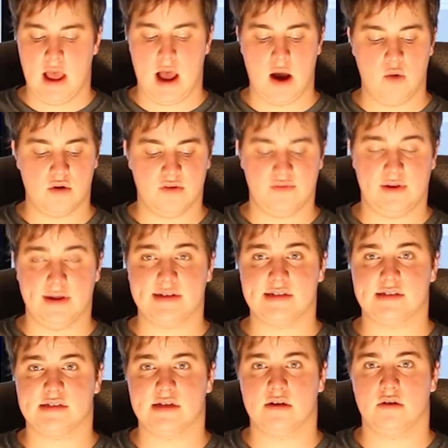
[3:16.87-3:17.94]
I would have liked
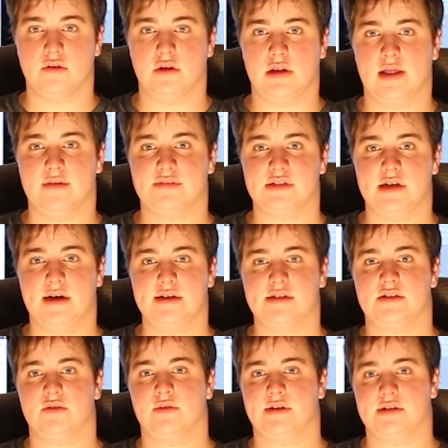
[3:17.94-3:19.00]
to see it on the left
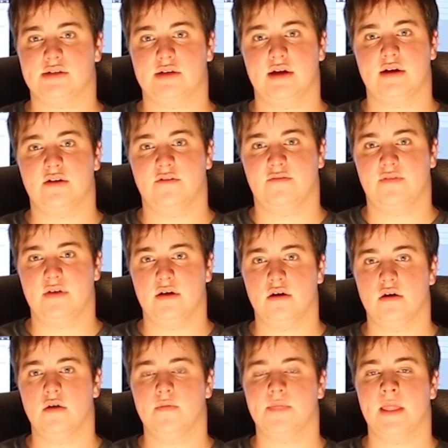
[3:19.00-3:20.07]
side so it doesn't
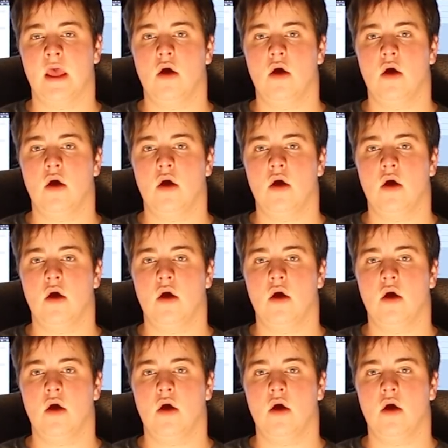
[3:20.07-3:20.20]
interfere